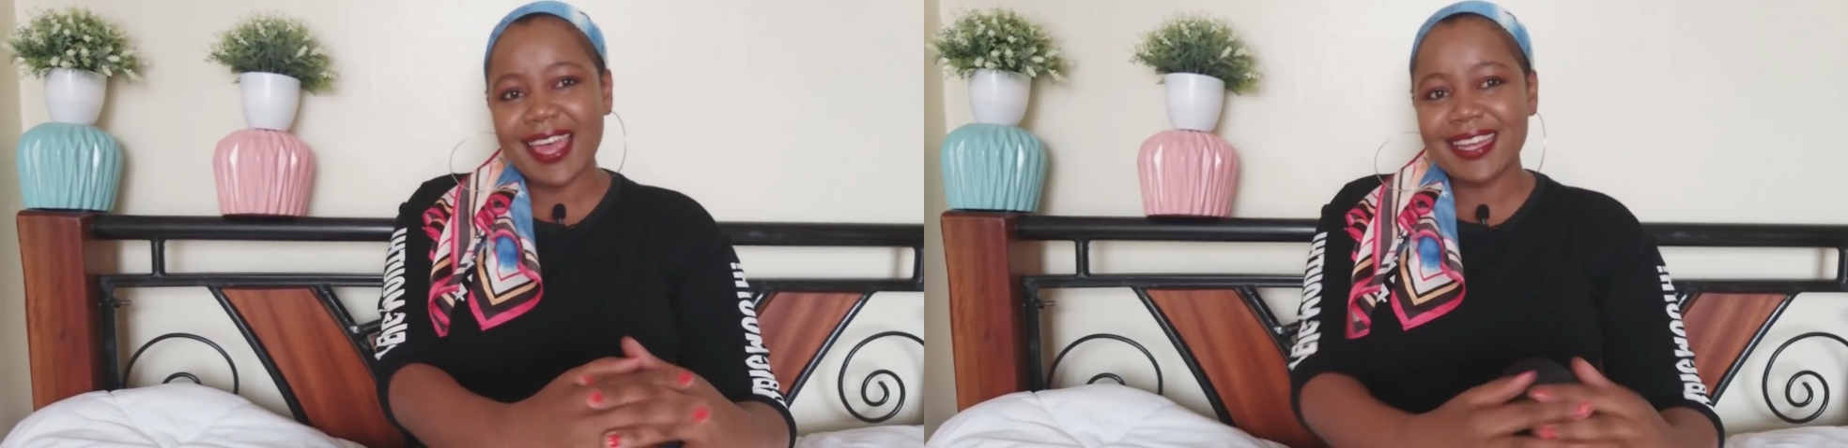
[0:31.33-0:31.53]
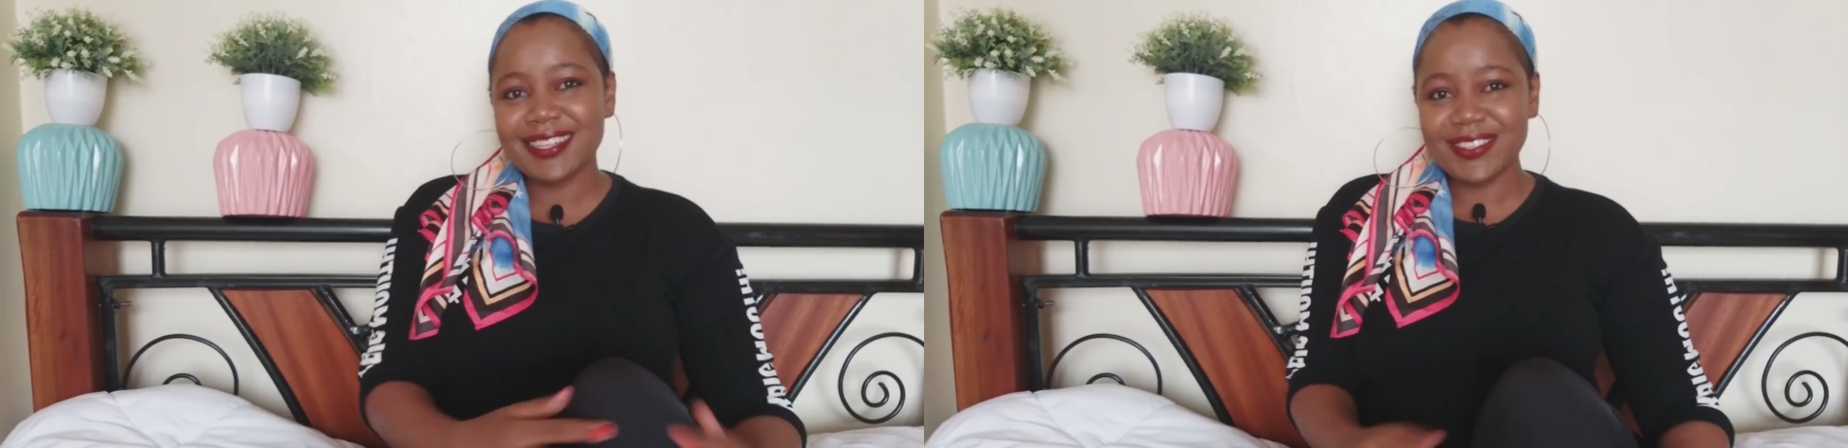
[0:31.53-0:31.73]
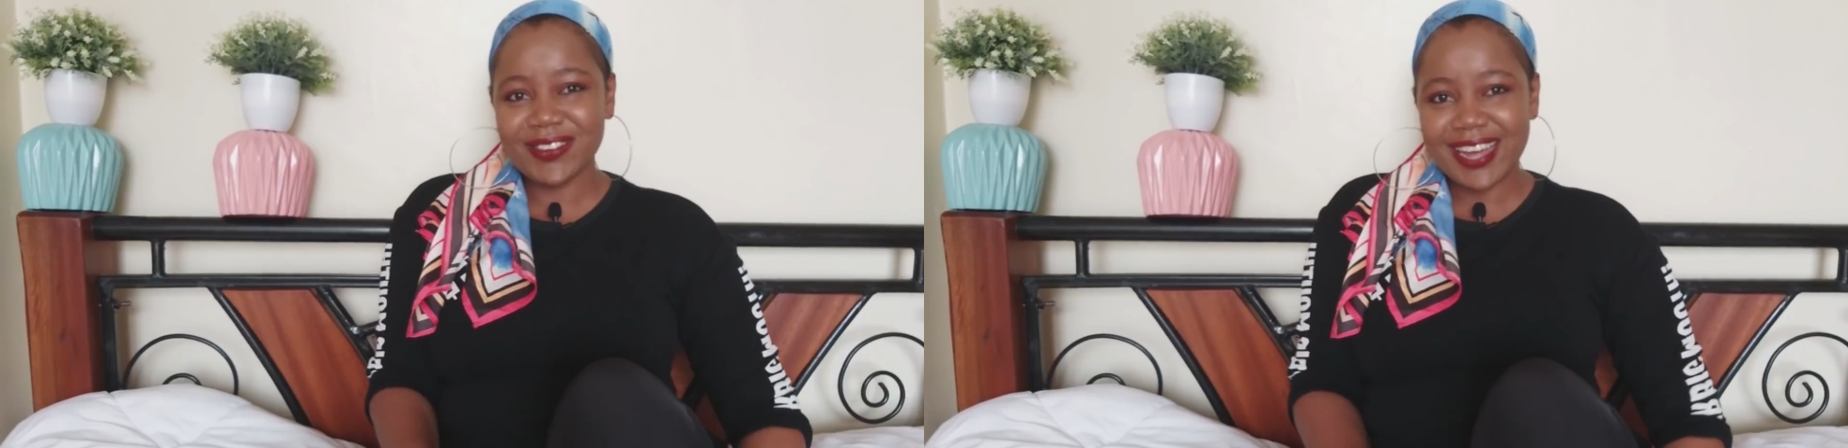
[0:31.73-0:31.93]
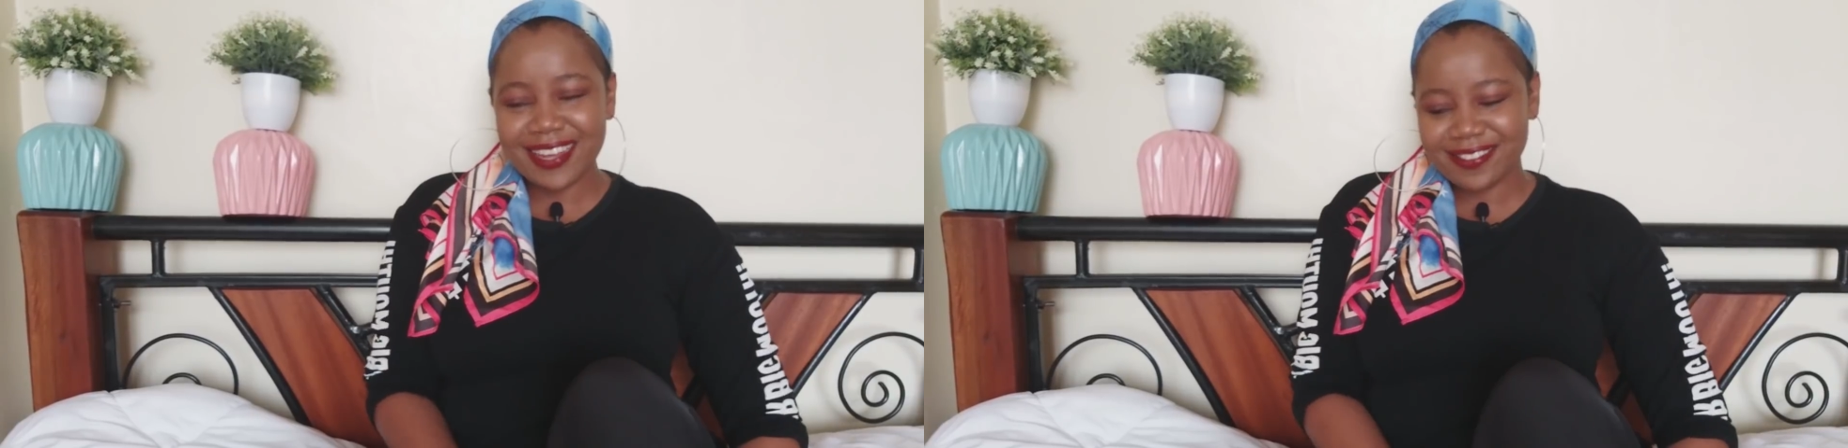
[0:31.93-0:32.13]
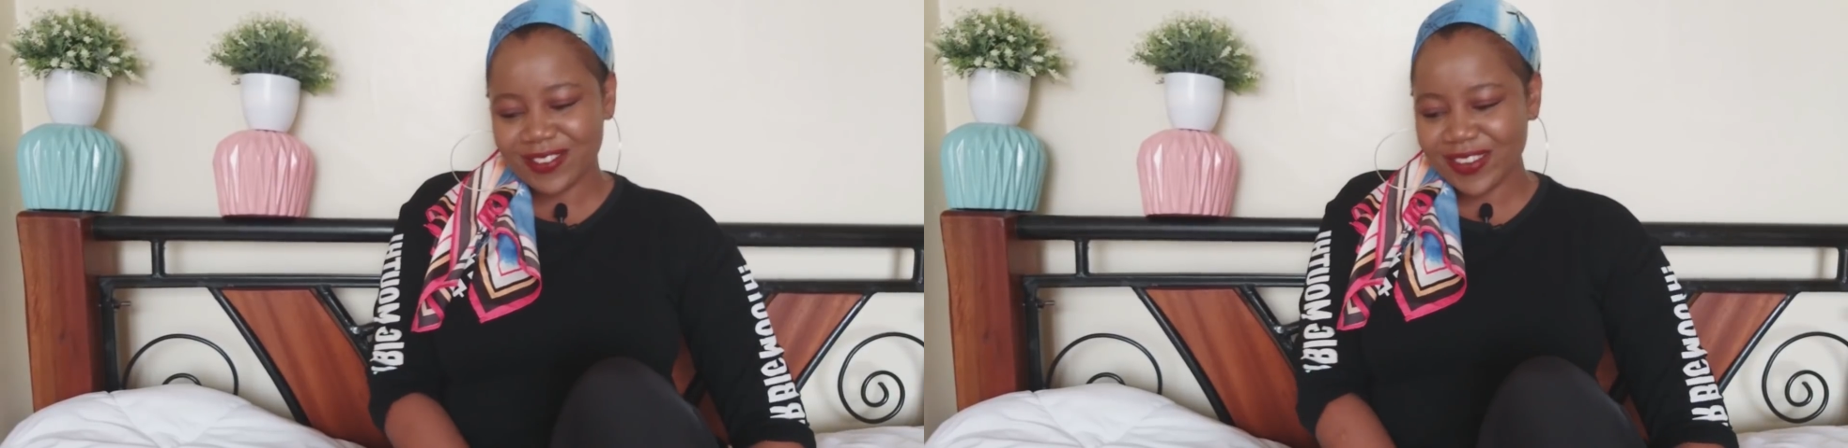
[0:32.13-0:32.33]
And you
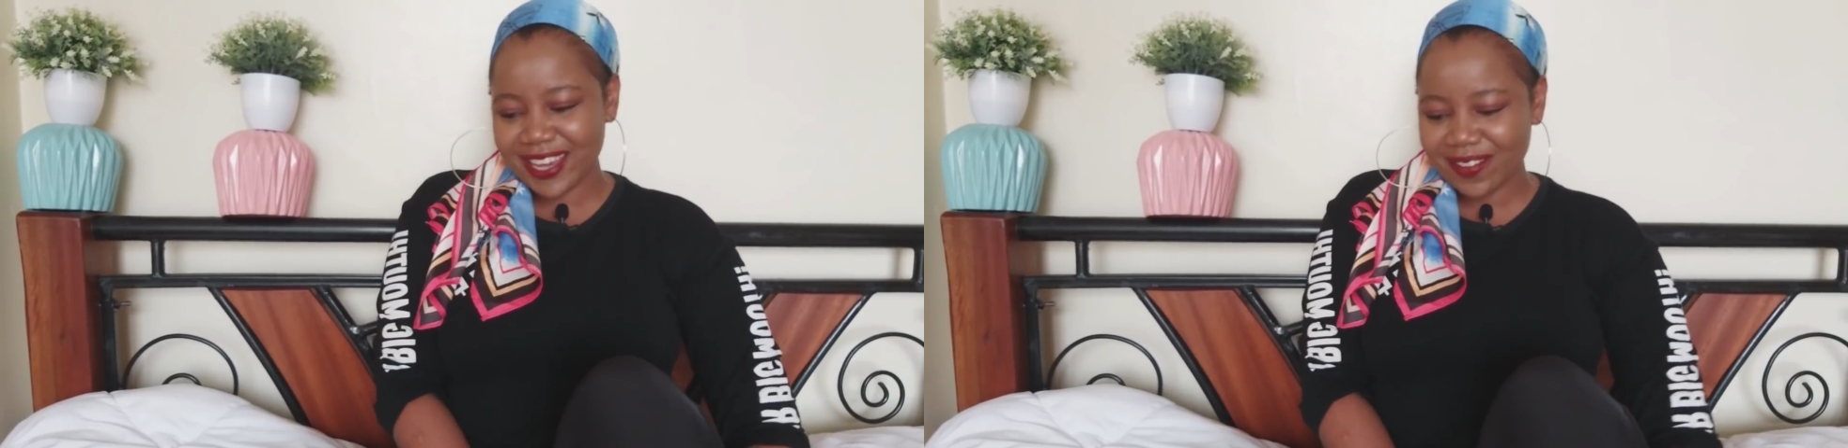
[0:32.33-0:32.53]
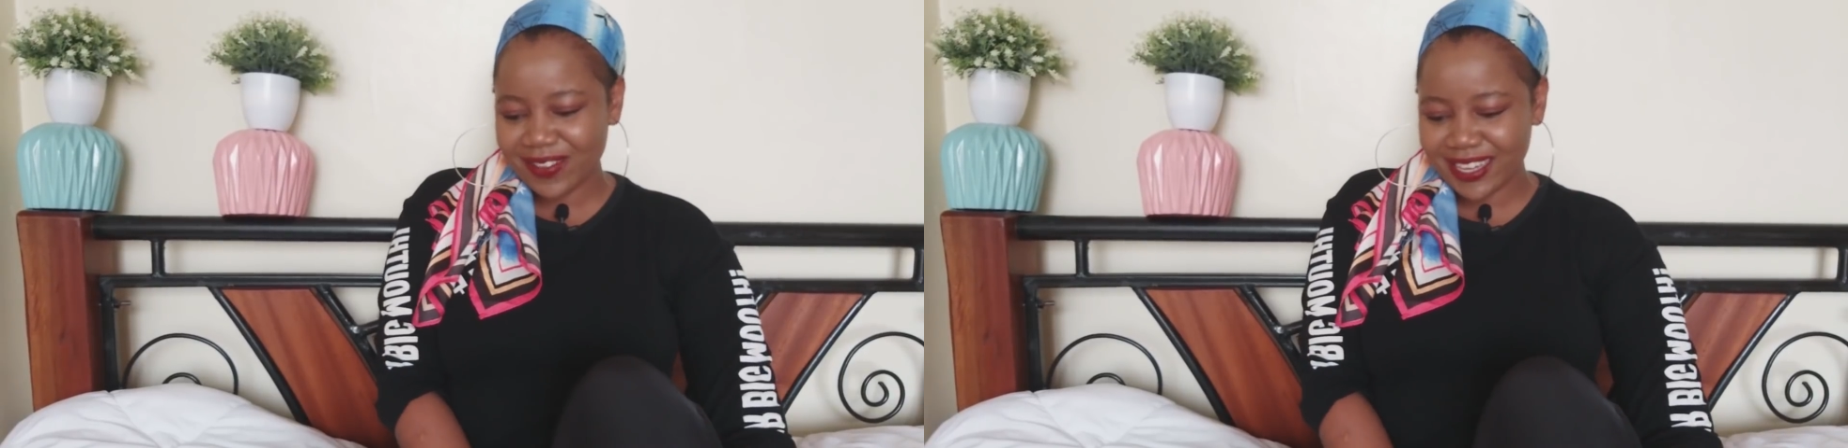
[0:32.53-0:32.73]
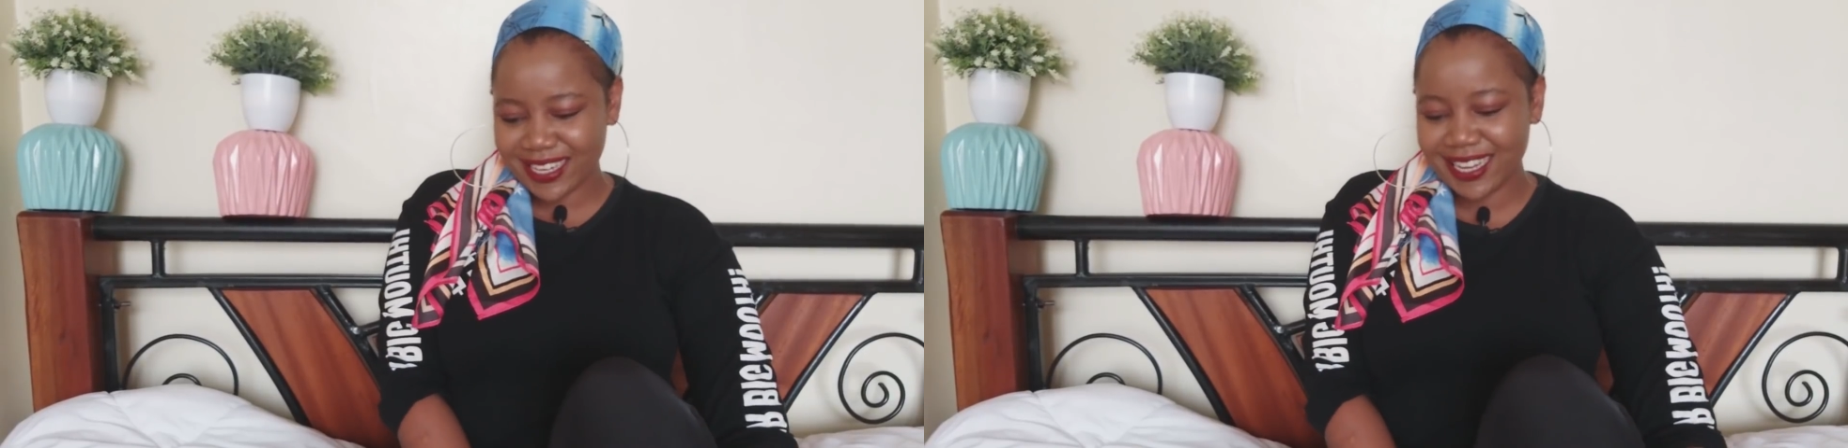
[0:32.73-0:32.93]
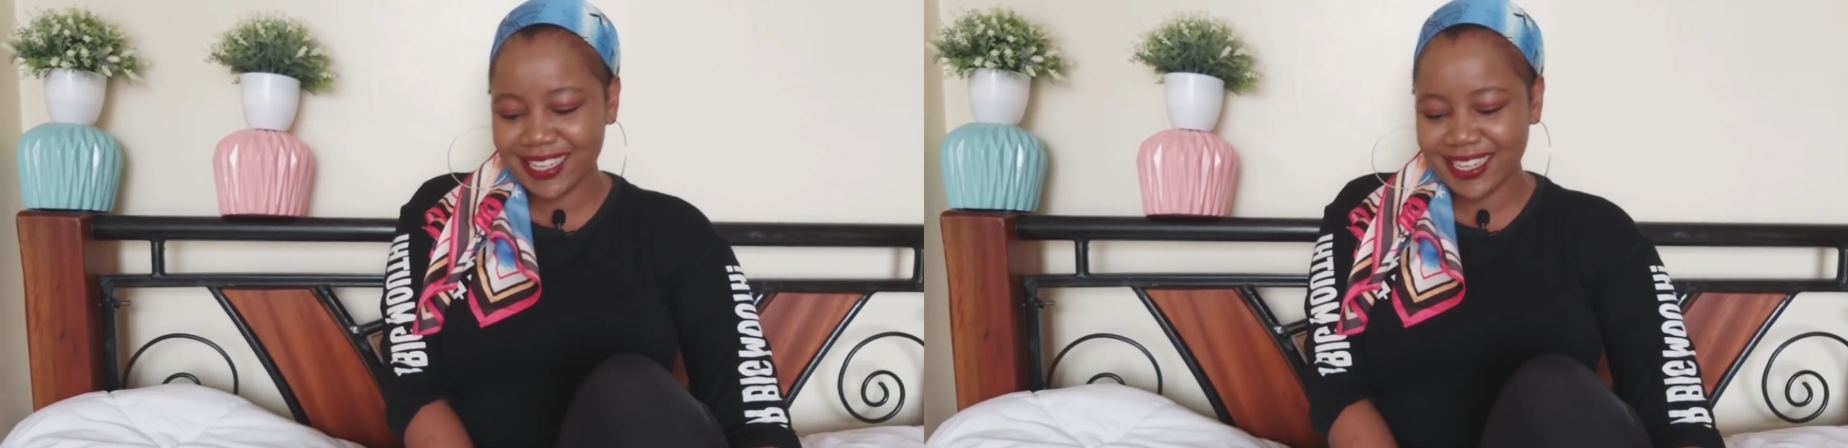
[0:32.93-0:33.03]
guys, you came in.